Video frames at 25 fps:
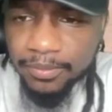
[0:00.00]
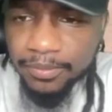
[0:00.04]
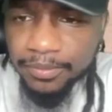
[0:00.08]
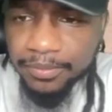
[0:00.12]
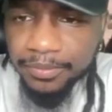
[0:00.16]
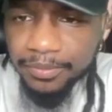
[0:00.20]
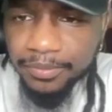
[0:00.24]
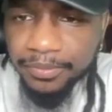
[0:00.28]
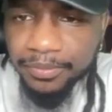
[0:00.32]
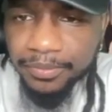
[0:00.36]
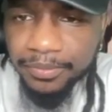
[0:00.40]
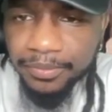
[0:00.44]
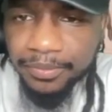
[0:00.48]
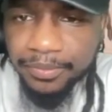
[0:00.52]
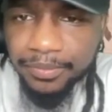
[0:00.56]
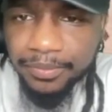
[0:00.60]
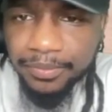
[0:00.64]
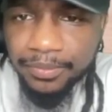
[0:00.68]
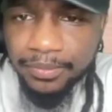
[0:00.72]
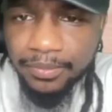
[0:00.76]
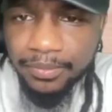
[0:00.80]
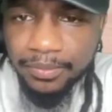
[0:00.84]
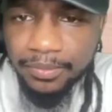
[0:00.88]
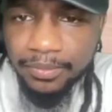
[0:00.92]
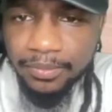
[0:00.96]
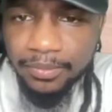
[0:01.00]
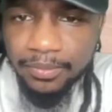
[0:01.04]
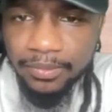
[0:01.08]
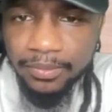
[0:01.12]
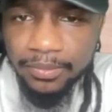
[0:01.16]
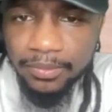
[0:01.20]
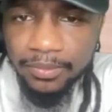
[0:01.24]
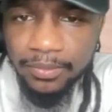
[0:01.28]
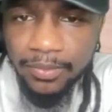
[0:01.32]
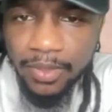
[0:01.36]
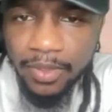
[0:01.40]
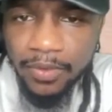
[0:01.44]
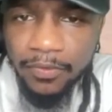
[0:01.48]

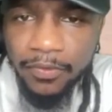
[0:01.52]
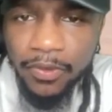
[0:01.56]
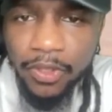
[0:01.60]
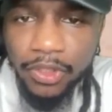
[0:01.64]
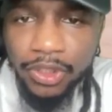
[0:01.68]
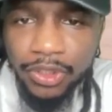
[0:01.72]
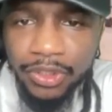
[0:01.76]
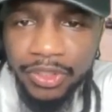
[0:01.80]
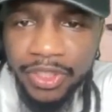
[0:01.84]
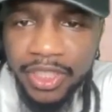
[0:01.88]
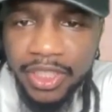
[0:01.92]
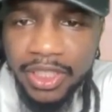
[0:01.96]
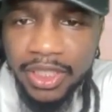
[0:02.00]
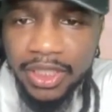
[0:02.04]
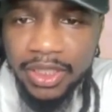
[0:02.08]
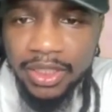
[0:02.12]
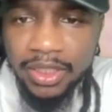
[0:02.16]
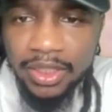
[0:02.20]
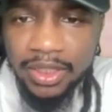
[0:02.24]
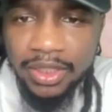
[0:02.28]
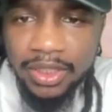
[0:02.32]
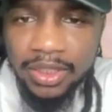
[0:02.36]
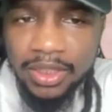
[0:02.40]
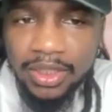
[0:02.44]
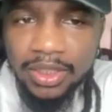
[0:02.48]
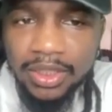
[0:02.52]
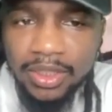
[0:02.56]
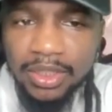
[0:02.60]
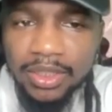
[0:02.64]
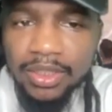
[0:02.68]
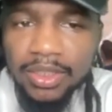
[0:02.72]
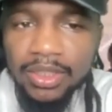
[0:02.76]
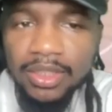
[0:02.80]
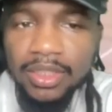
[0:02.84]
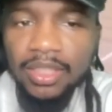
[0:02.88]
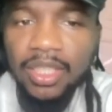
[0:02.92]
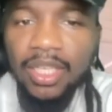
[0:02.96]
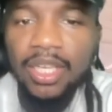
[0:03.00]

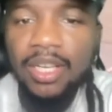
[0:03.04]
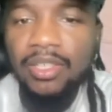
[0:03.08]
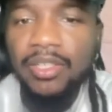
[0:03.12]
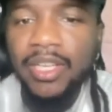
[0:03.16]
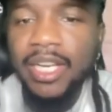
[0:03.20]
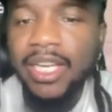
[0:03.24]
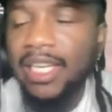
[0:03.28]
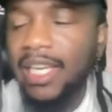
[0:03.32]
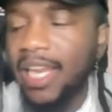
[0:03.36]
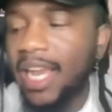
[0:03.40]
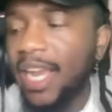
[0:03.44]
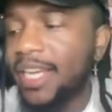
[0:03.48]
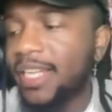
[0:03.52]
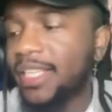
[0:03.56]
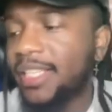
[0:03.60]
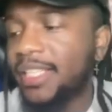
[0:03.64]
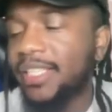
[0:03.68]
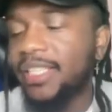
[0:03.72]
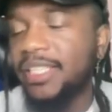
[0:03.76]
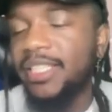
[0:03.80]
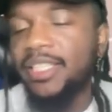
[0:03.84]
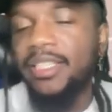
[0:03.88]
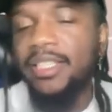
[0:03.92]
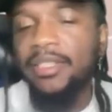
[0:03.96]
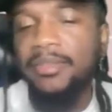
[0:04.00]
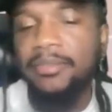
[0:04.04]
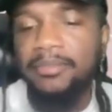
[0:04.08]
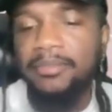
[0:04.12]
4-3. Oh, they lighting it up.